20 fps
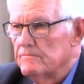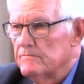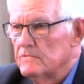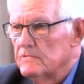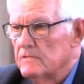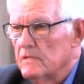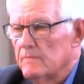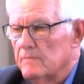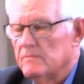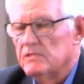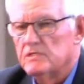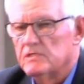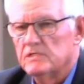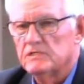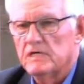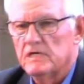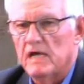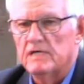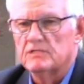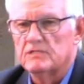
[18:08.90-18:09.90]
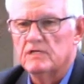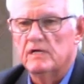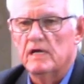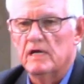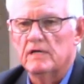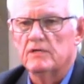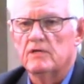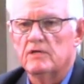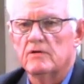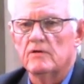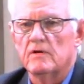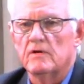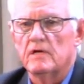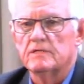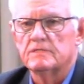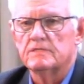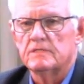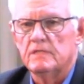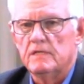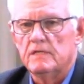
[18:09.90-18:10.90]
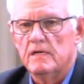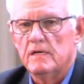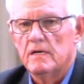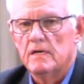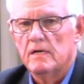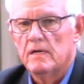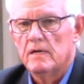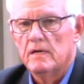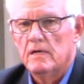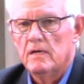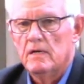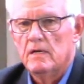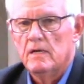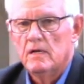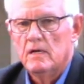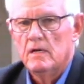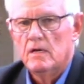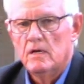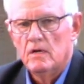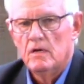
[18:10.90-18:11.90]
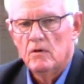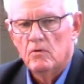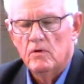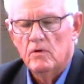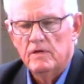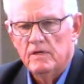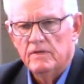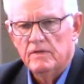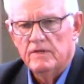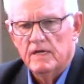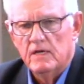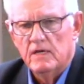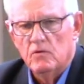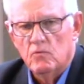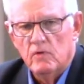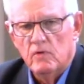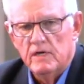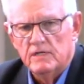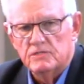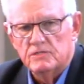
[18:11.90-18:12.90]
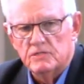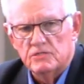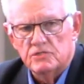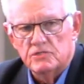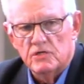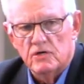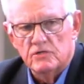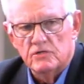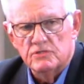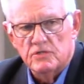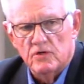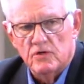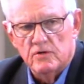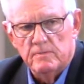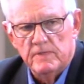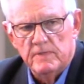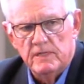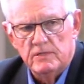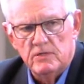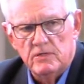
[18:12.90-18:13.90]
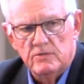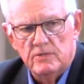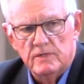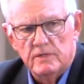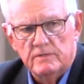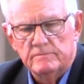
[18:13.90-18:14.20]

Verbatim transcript: Let me just ask you out of curiosity what do you think we as a church ought to be doing?